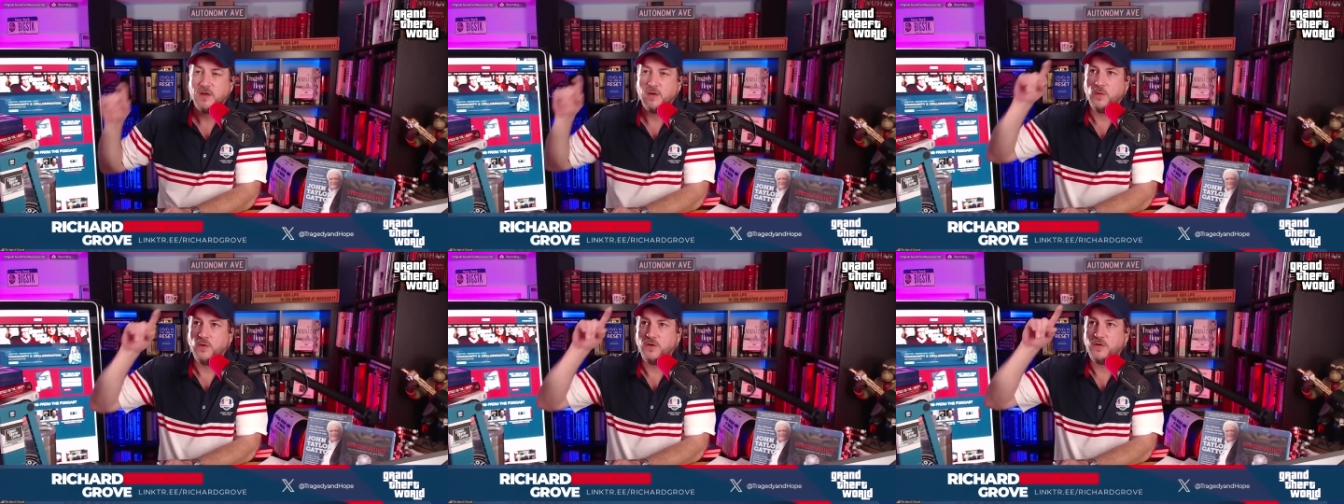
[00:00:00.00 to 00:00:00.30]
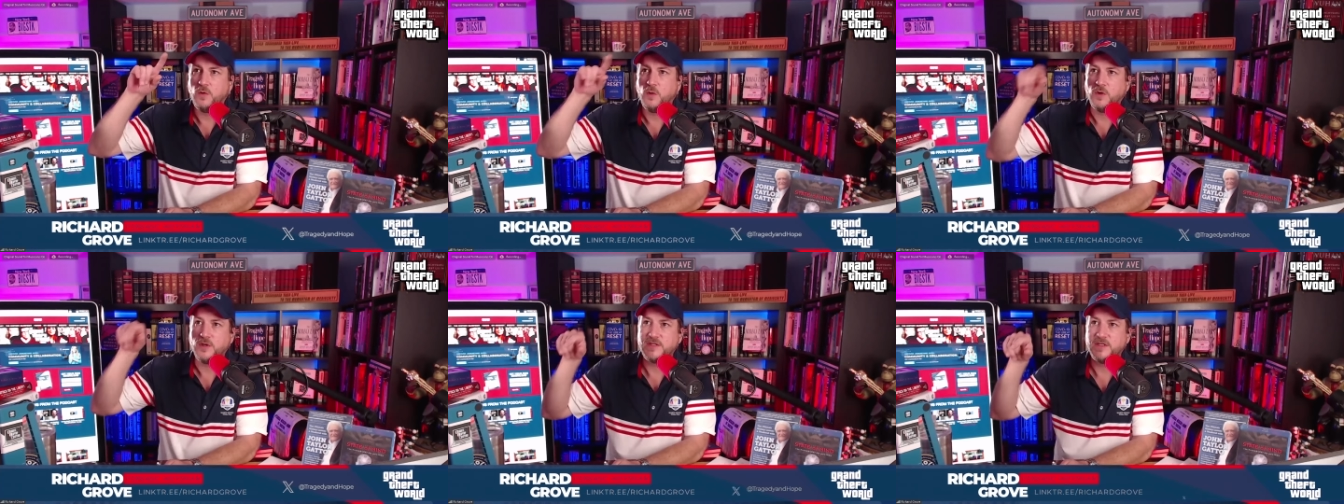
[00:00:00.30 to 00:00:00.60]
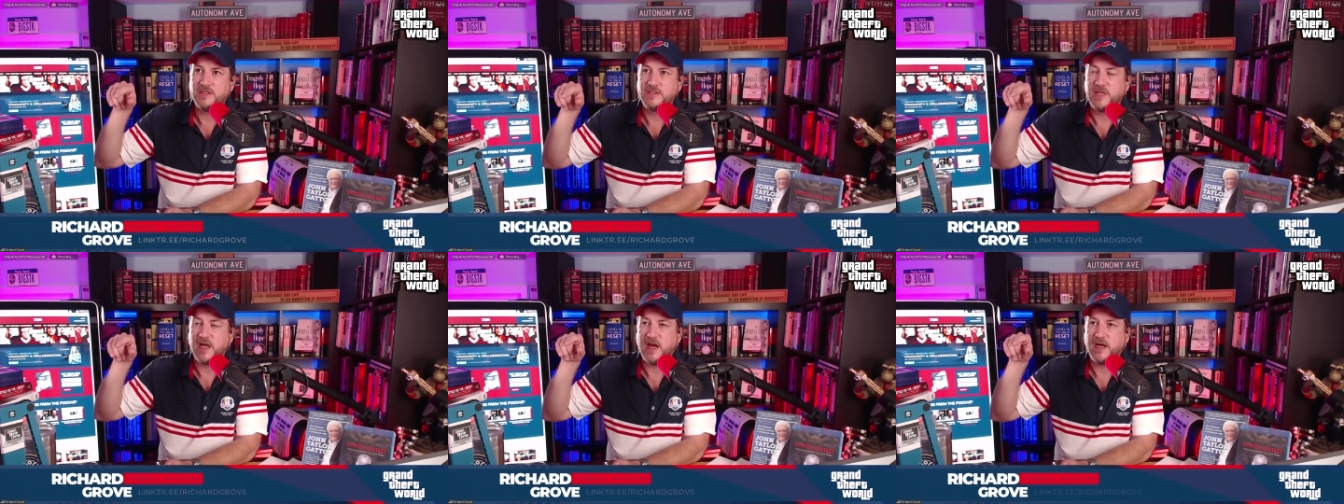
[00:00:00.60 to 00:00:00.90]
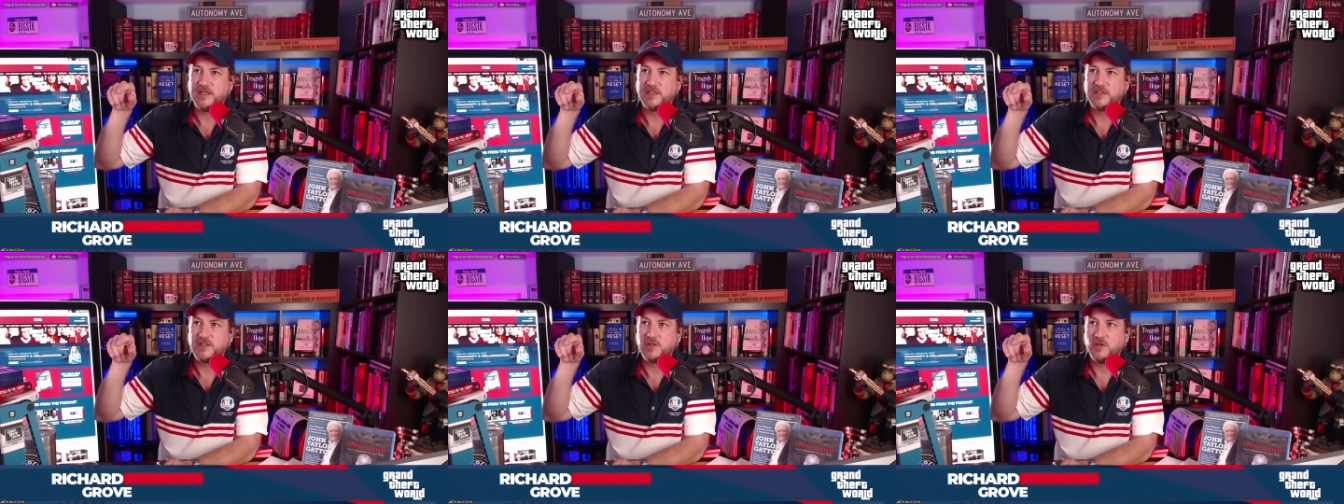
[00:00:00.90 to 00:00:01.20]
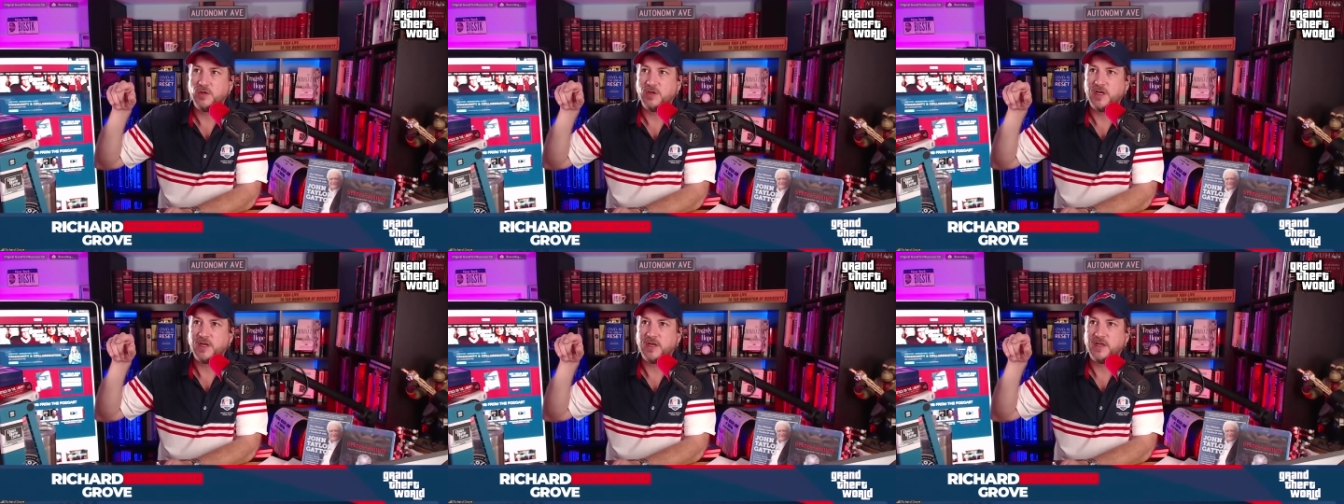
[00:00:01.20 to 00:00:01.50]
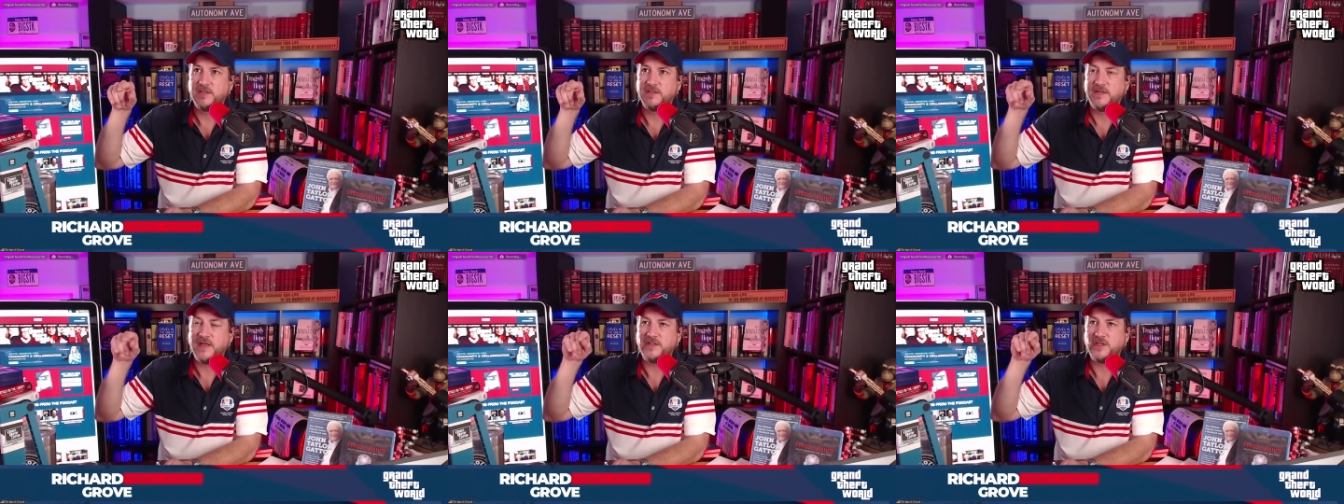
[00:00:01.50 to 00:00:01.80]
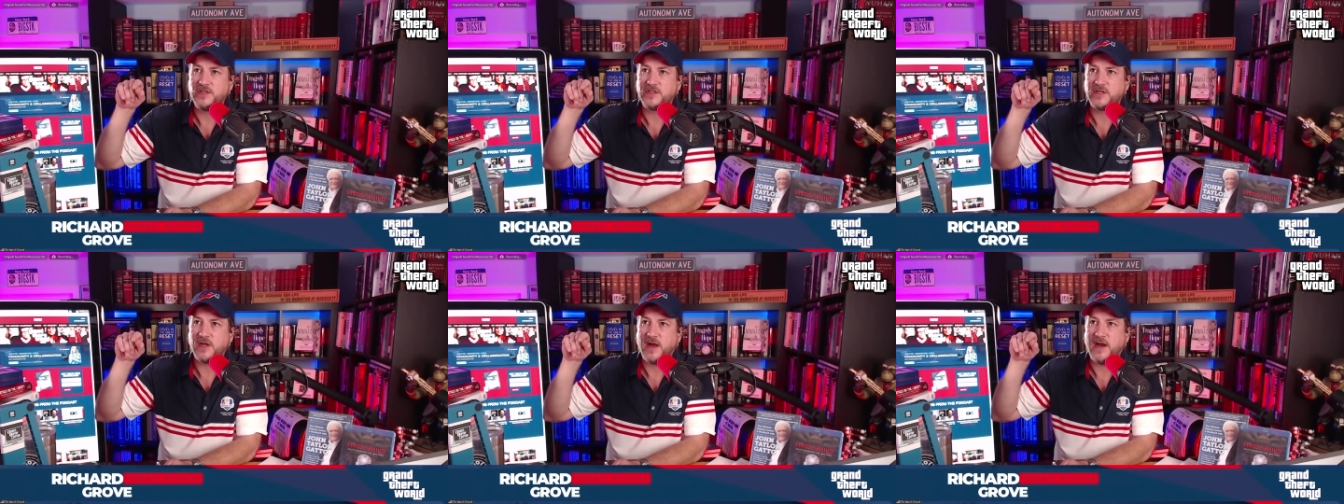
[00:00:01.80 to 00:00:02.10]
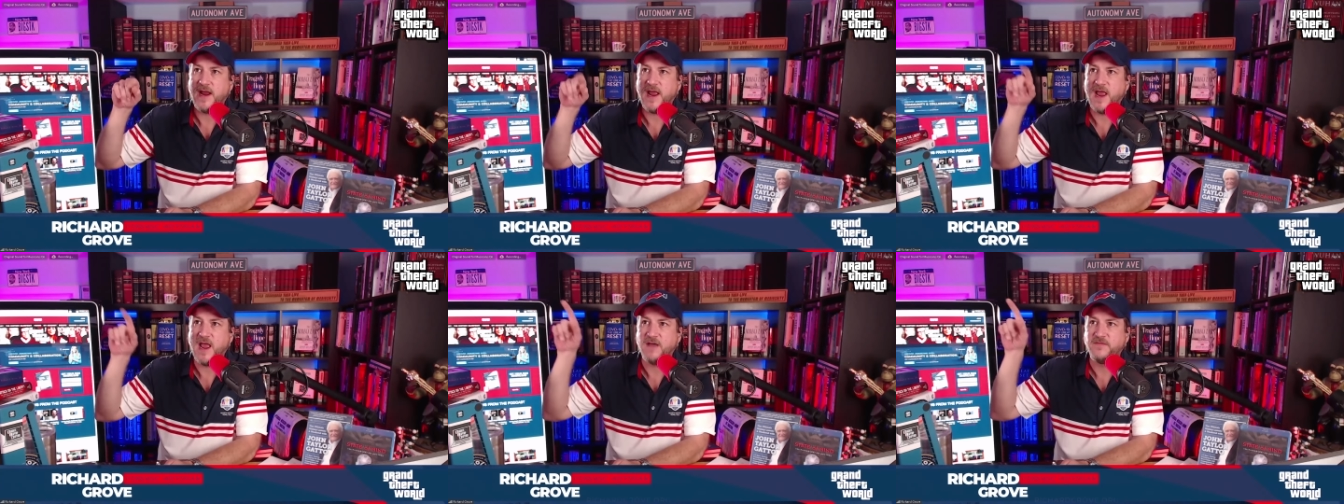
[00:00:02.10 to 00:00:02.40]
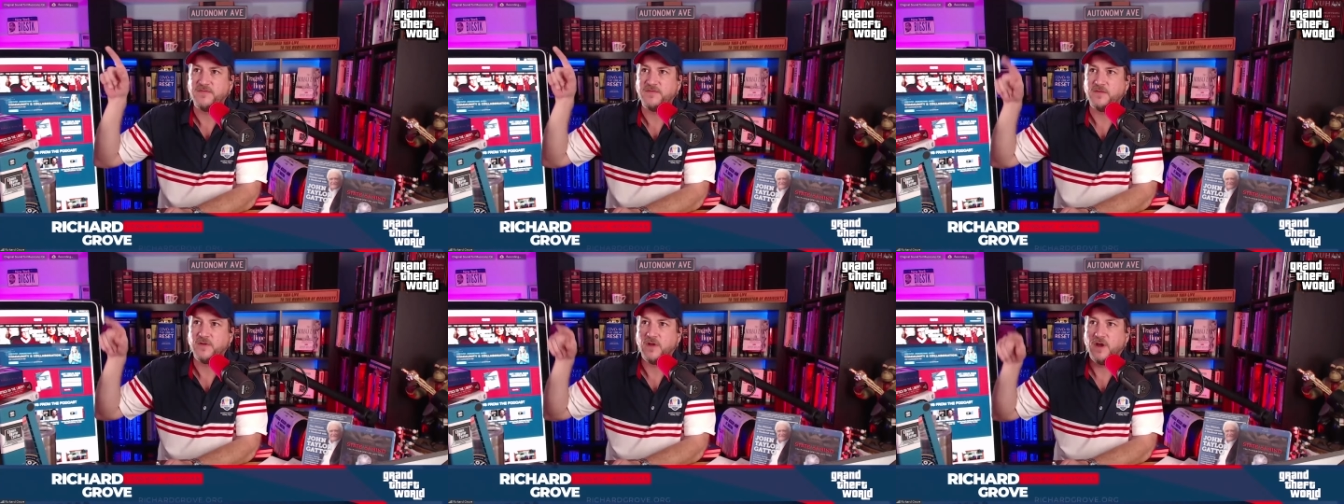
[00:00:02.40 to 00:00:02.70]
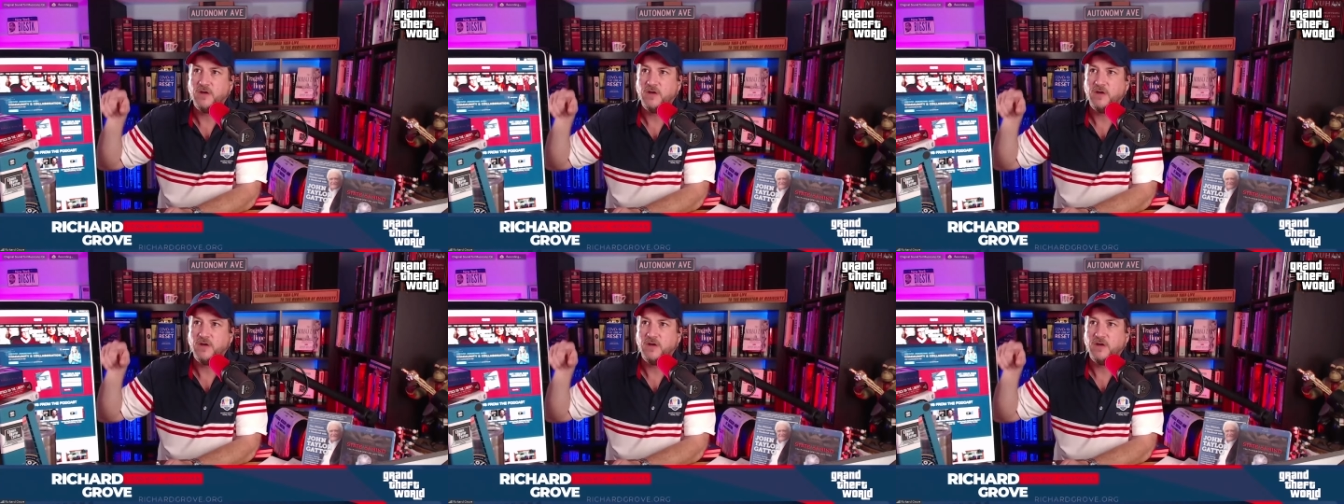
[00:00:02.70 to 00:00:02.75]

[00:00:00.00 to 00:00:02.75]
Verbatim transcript: Well, of course, the Zionists took it, because they just got half